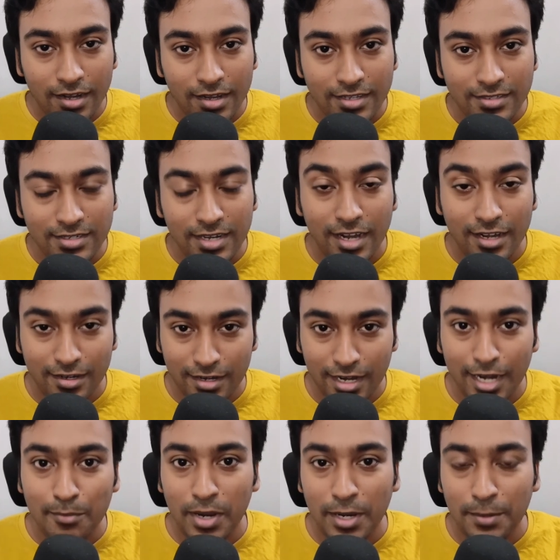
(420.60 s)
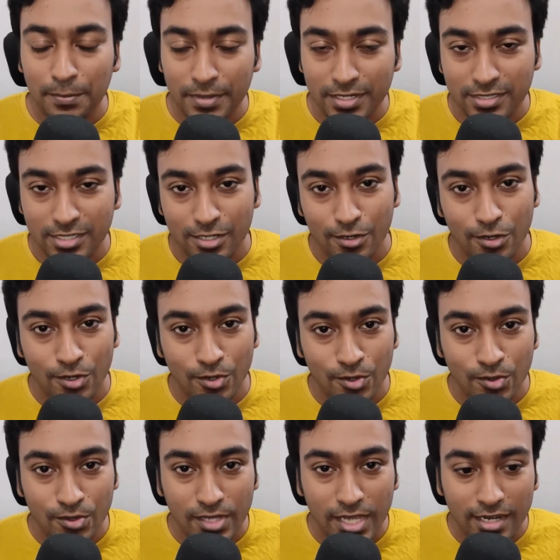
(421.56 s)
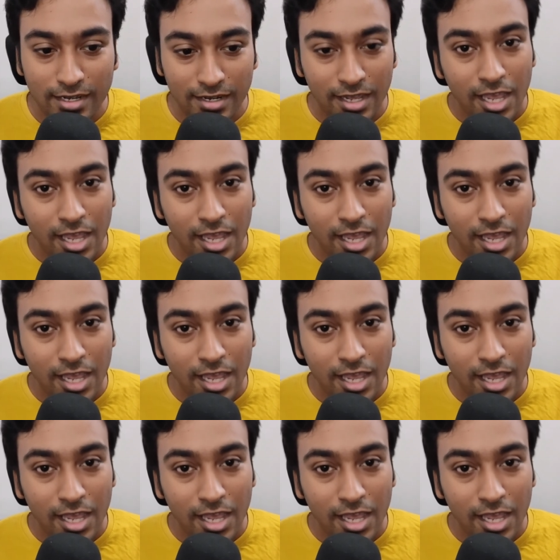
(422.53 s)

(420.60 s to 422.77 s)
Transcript: least i'll try my best to do that